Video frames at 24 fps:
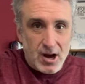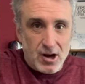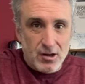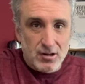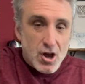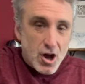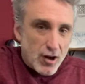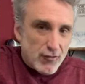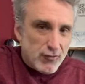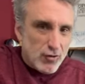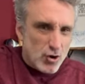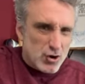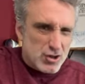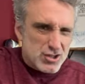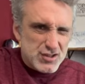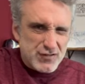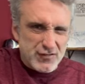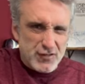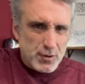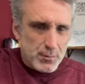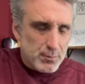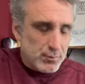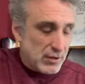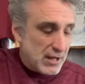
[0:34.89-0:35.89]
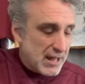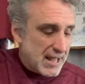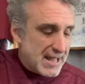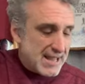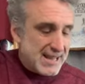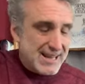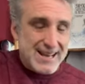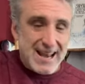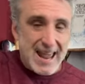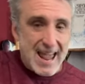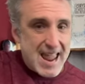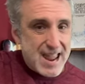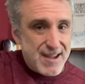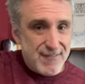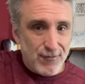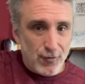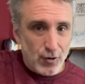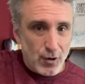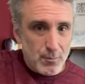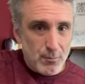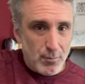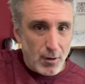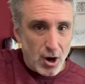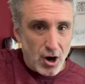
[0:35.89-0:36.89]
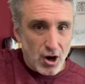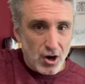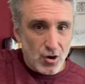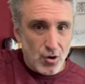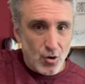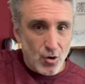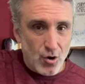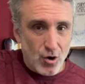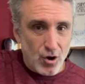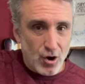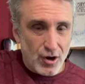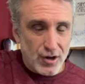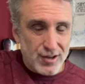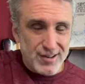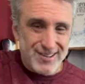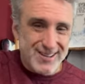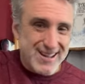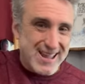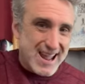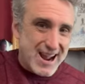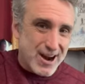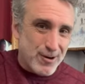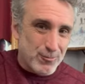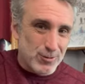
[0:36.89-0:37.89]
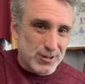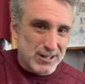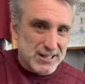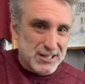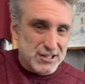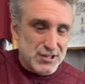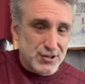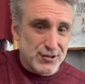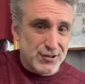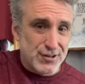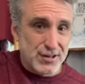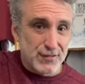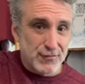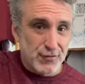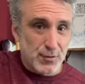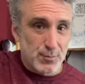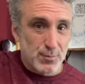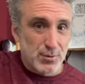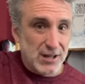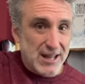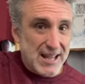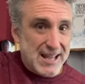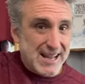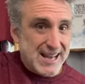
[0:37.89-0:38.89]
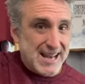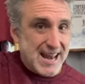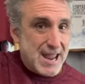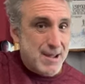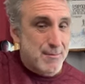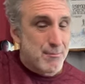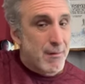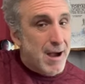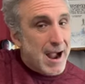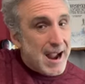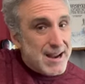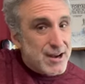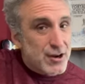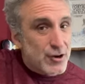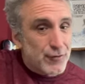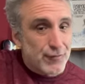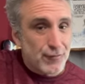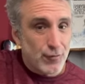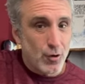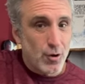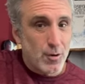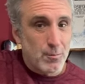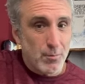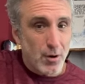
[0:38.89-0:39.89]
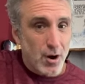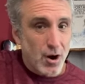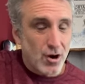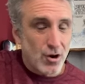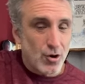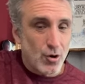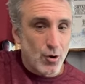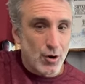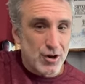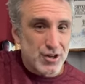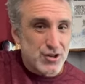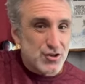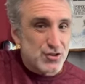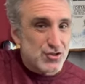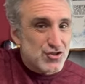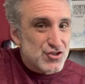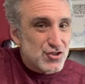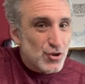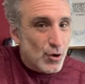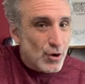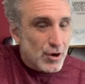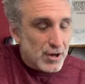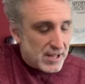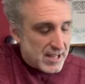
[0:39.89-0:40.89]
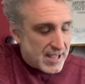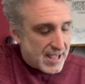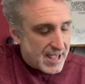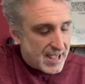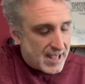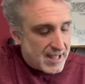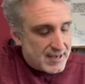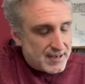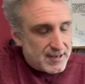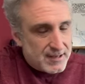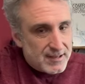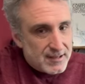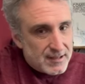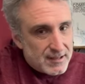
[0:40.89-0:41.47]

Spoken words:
Of course, if you're playing an A form bar chord, you can't really do it. If you're playing an A minor form bar chord, you sort of can.